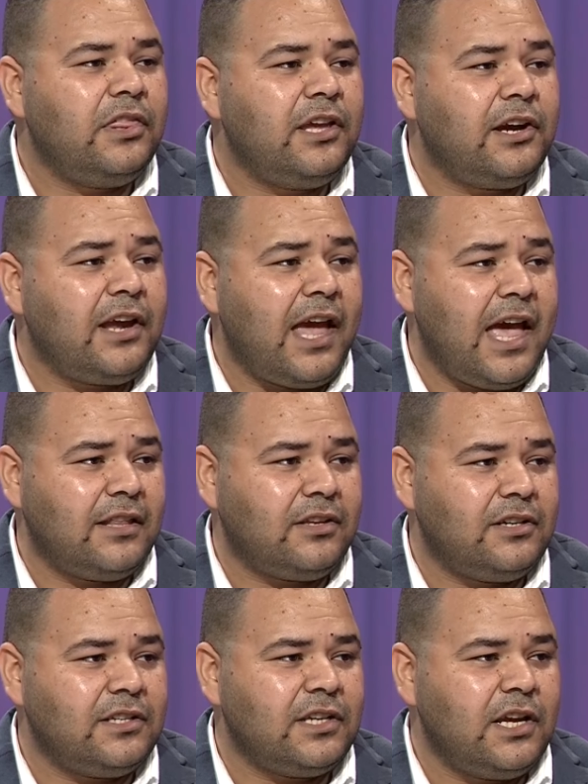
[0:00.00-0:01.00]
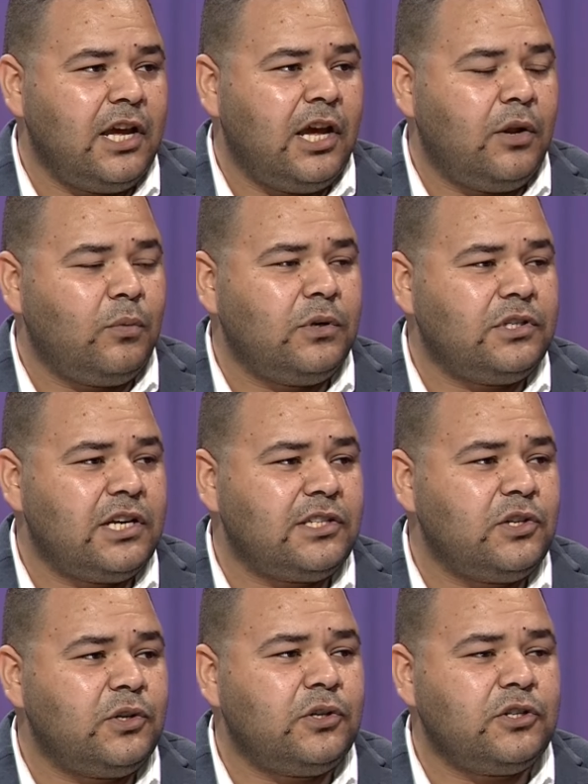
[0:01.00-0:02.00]
their countries. And we just
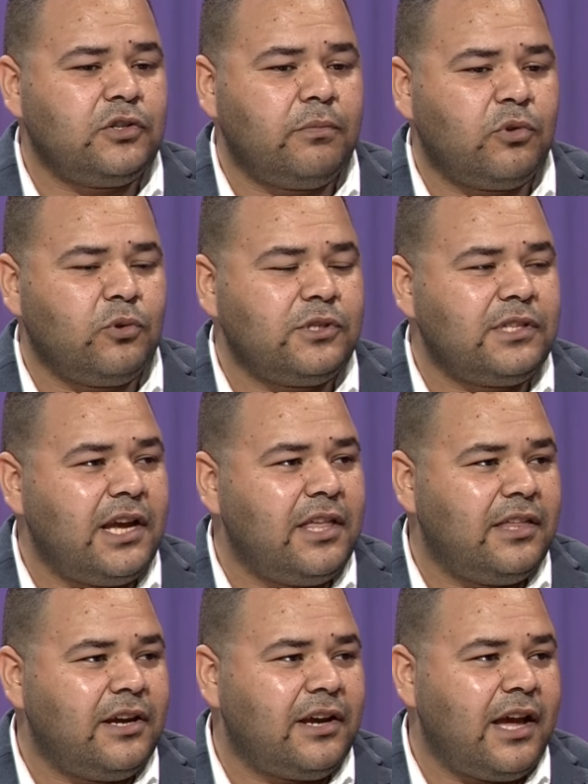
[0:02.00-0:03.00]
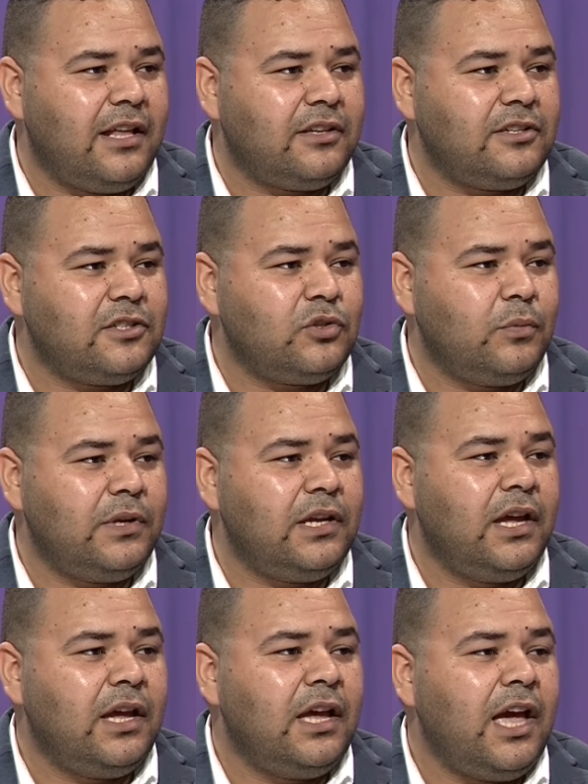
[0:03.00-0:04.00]
encourage them to stay in their countries, to mm. be
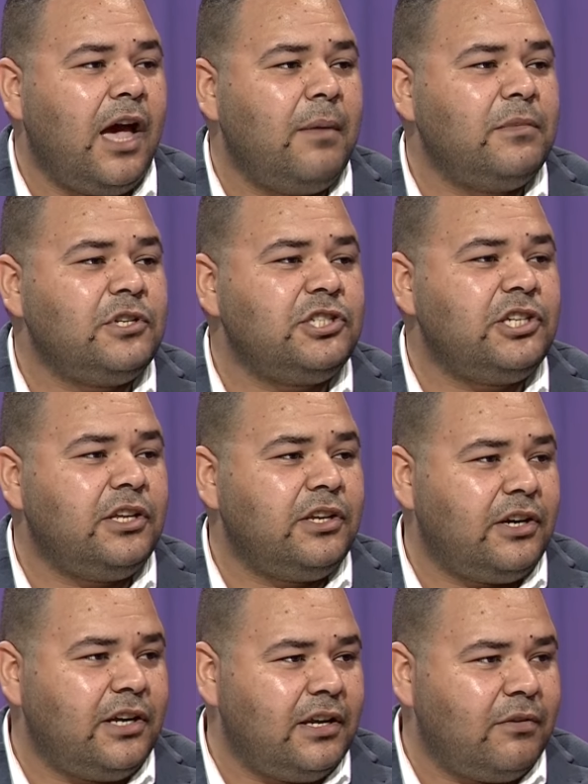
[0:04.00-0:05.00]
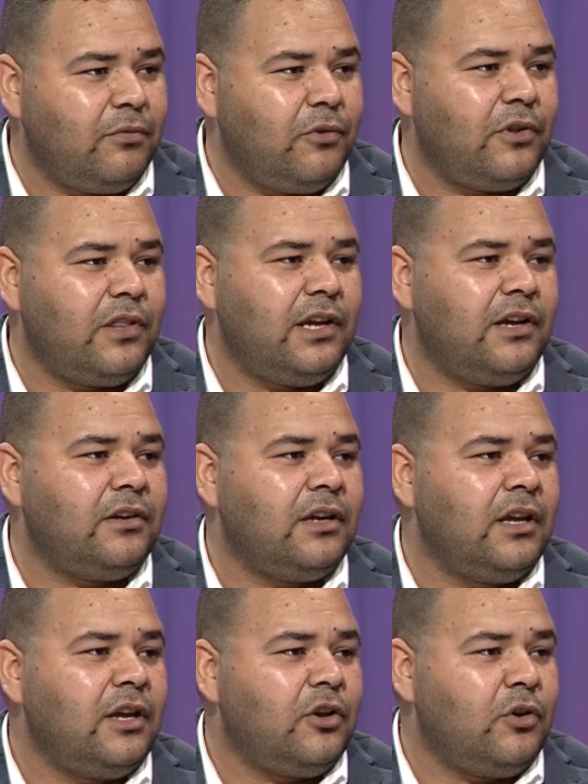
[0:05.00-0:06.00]
a missionary for their
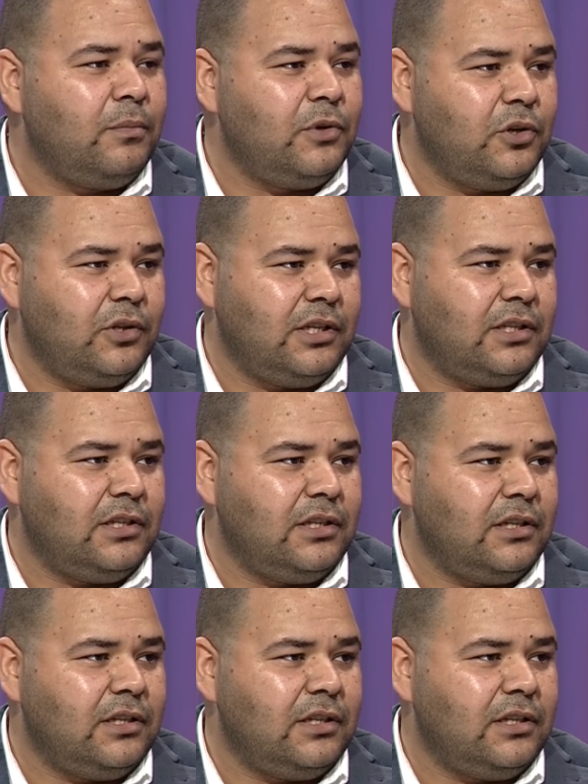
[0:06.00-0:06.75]
mm. community.